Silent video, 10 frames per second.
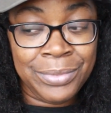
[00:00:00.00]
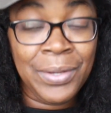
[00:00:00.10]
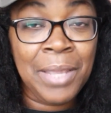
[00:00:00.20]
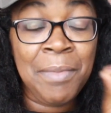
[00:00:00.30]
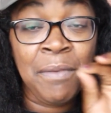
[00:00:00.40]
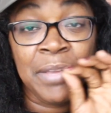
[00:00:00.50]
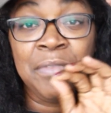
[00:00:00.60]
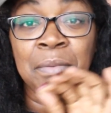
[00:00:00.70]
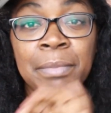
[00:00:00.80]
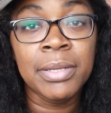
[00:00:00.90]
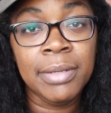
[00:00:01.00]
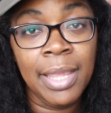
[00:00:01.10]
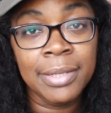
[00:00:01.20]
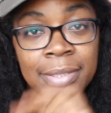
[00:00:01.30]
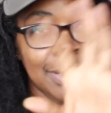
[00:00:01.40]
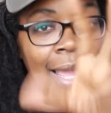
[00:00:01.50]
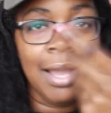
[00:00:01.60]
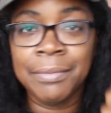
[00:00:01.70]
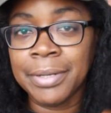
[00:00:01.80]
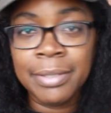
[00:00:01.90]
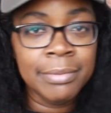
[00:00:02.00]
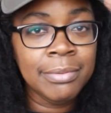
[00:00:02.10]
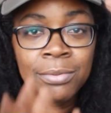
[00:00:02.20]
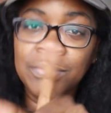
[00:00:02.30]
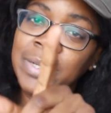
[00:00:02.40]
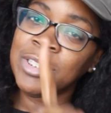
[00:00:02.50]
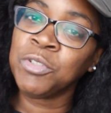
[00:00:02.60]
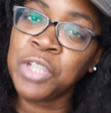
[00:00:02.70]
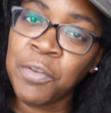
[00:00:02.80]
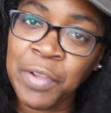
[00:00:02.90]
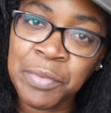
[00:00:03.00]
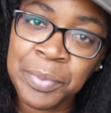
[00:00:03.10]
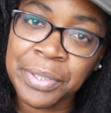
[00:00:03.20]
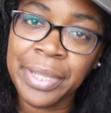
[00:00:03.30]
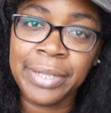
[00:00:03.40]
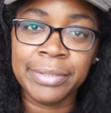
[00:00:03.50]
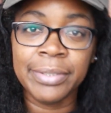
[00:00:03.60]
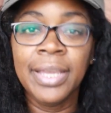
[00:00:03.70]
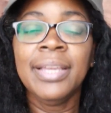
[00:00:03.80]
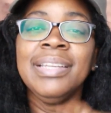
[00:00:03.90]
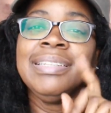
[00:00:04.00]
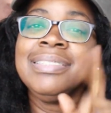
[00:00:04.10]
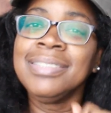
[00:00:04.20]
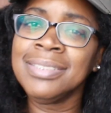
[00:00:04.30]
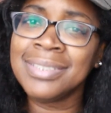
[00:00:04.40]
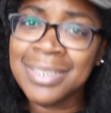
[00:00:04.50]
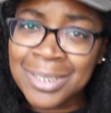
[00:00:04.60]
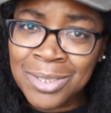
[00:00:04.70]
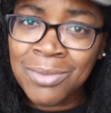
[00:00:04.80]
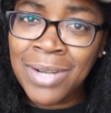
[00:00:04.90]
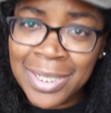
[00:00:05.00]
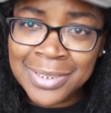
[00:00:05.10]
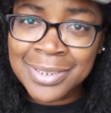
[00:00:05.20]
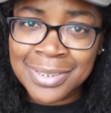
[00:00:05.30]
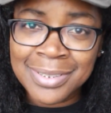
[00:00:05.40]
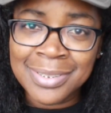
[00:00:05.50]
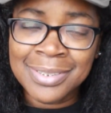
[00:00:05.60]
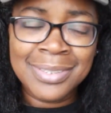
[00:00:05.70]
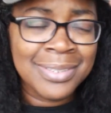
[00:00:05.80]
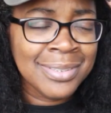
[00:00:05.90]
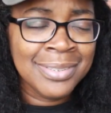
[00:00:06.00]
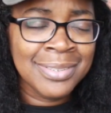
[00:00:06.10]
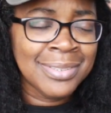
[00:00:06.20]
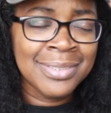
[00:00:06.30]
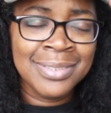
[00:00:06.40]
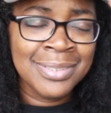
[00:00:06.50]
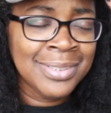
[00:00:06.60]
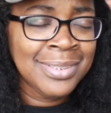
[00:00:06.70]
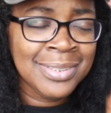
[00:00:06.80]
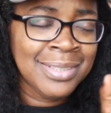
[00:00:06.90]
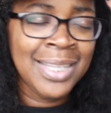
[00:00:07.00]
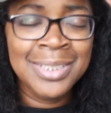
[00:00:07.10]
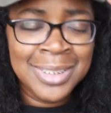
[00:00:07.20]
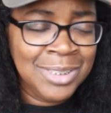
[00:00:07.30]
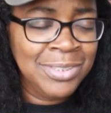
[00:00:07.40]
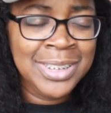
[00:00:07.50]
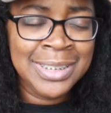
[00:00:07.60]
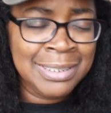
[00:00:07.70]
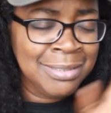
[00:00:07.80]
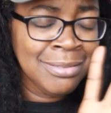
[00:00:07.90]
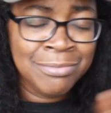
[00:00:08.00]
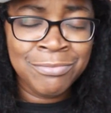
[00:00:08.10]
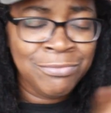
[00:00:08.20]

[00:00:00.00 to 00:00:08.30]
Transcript: Okay, my favorite male actor. Y'all already know. Who your favorite male actor? Denzel Washington. Denzel, I love you, Denzel.